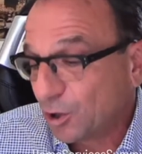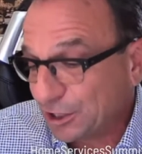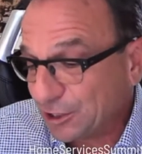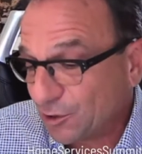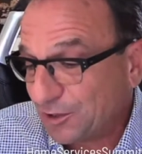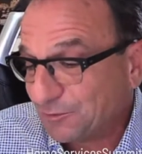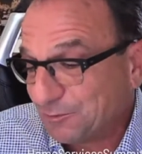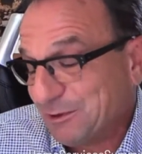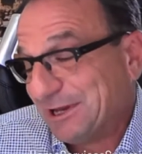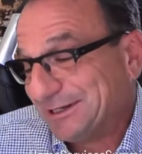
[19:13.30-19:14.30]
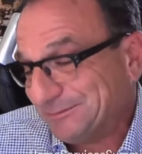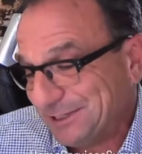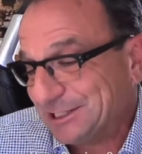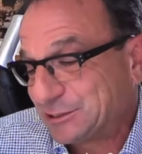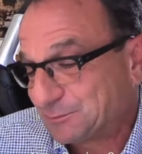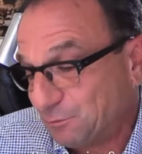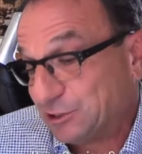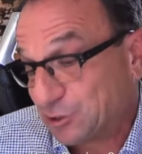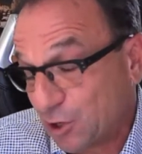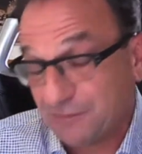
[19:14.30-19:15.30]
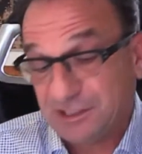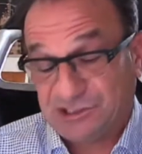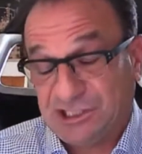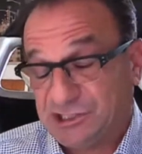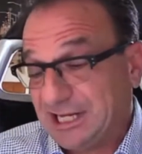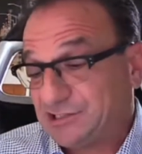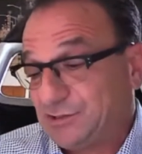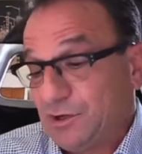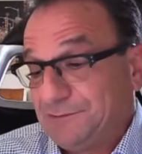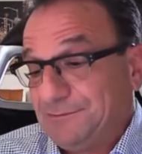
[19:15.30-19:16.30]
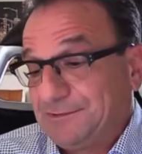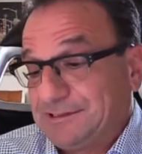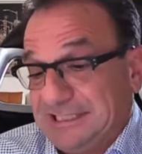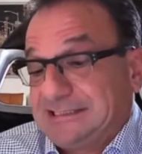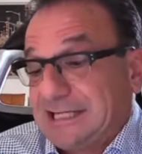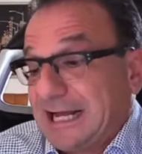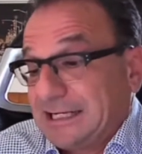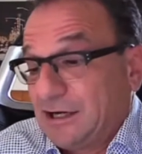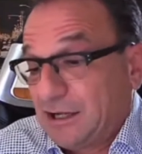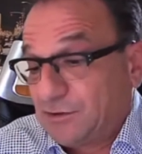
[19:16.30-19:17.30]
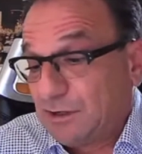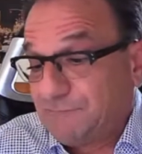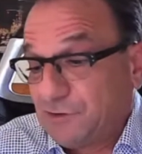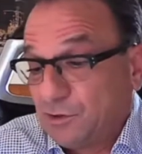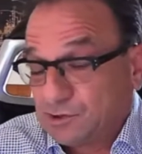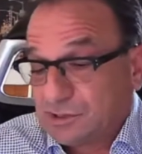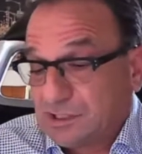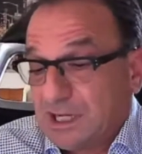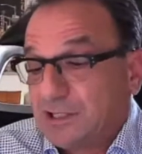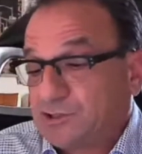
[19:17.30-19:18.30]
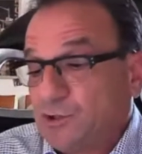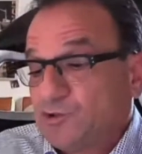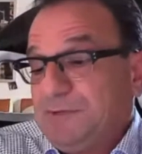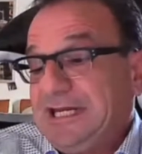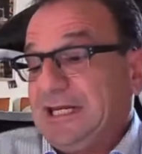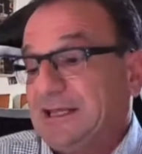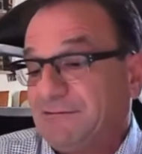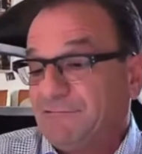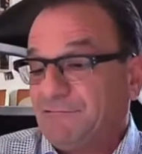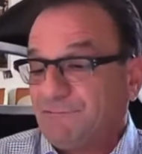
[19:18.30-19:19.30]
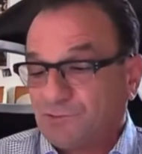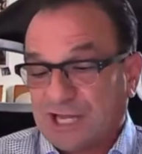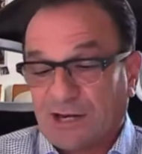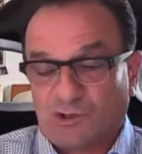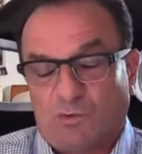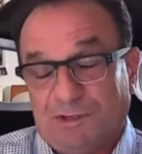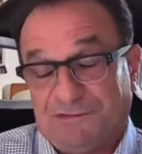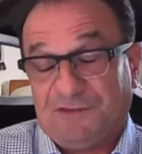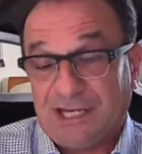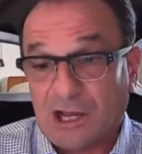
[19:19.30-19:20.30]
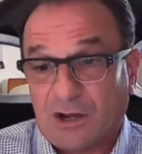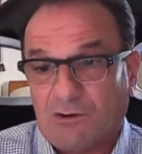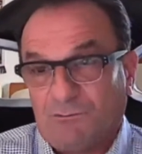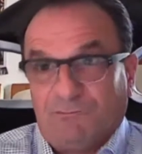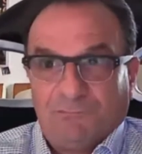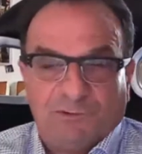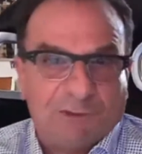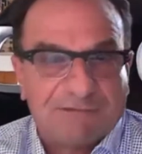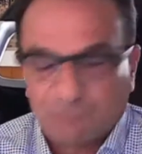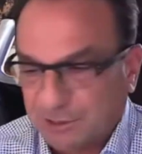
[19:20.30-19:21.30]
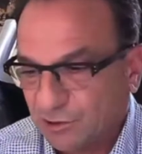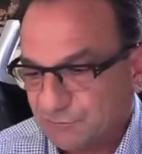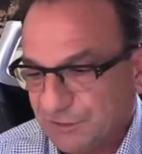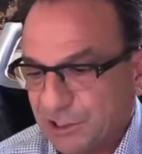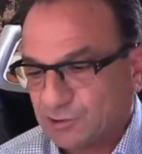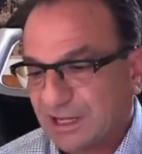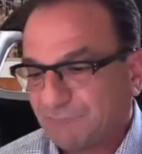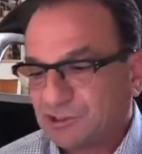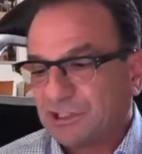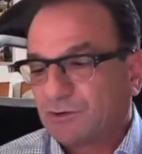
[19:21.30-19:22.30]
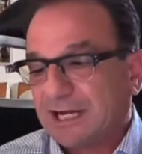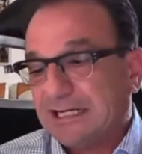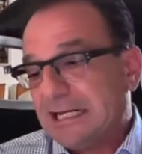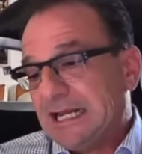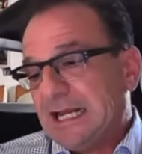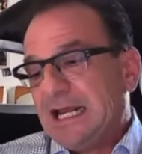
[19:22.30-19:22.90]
early on, we saw the success on TikTok and other of those social media channels with video, and everybody knows video is obviously great.